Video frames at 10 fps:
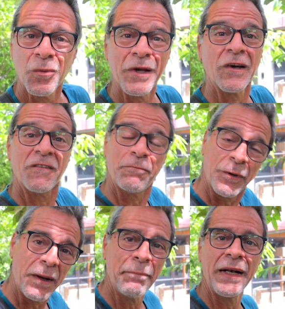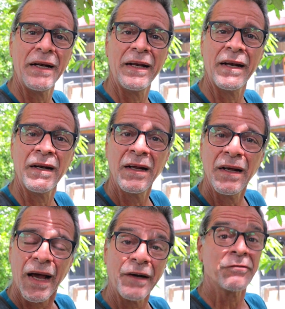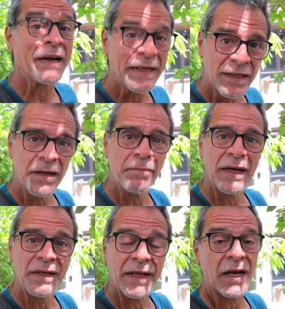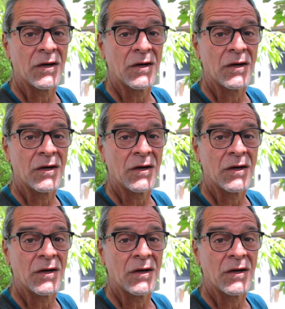We could have put a building and rented the building